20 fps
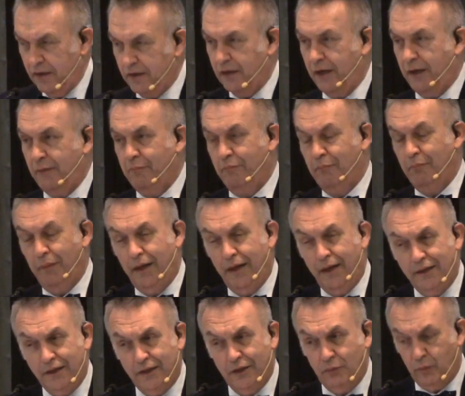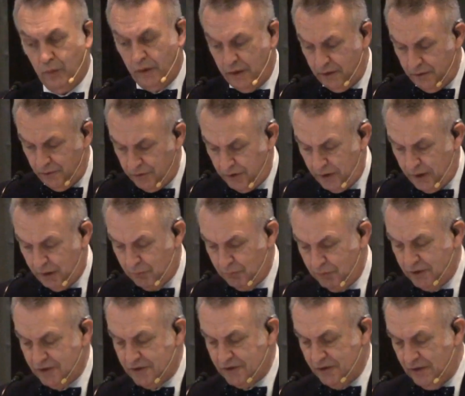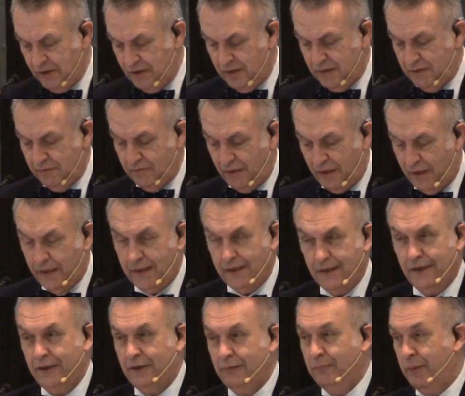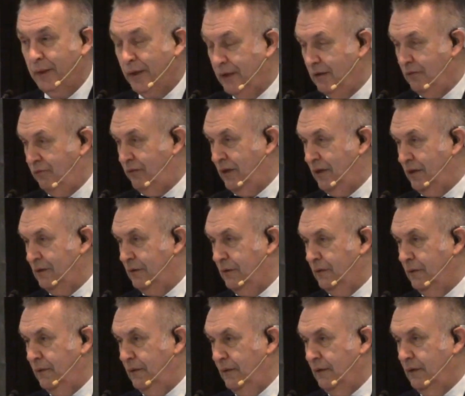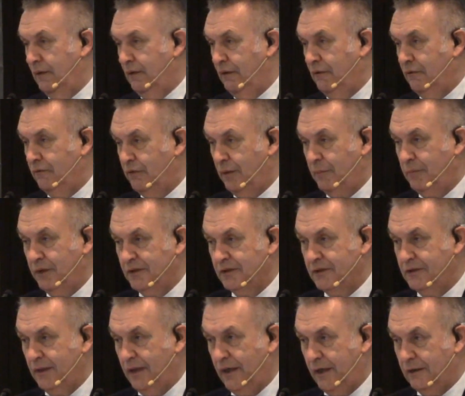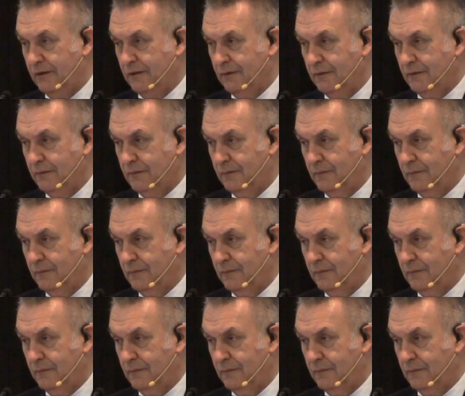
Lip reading: that many will not receive any benefit from his death.